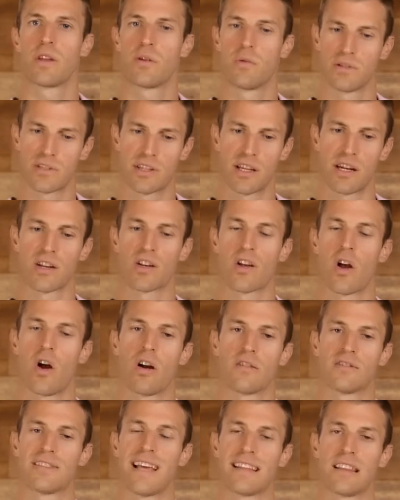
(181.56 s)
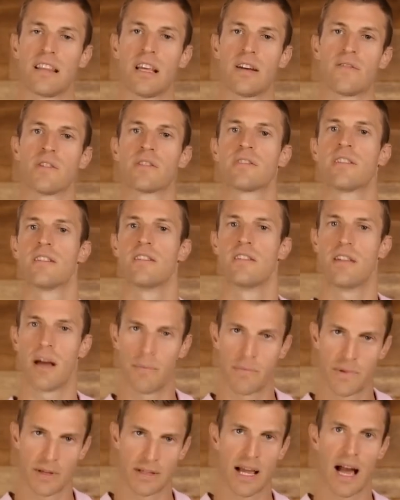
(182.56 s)
really what's going to cause that liver to
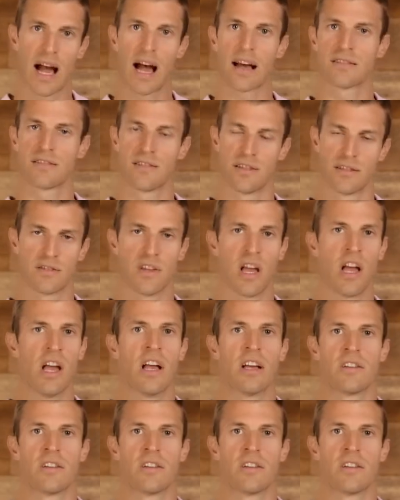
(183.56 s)
dump the toxins.